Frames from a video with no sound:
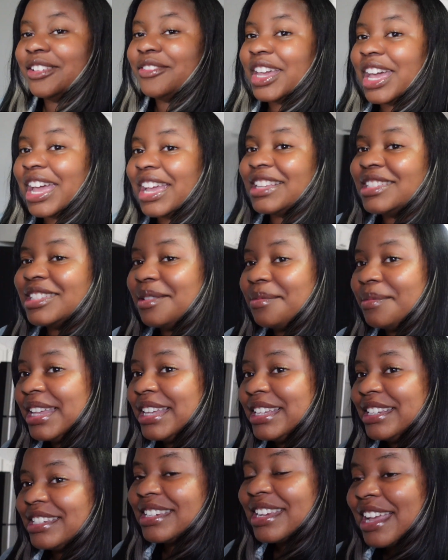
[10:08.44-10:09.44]
you guys so
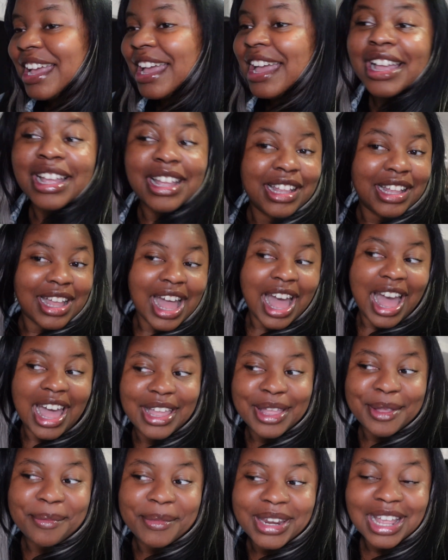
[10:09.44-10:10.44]
much.
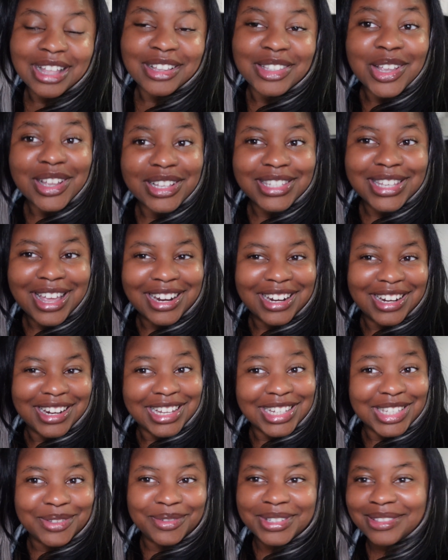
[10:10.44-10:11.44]
And I'll talk to you on the
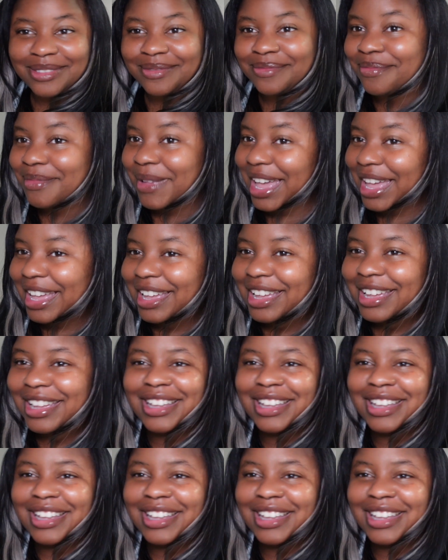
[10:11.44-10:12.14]
next one. Bye.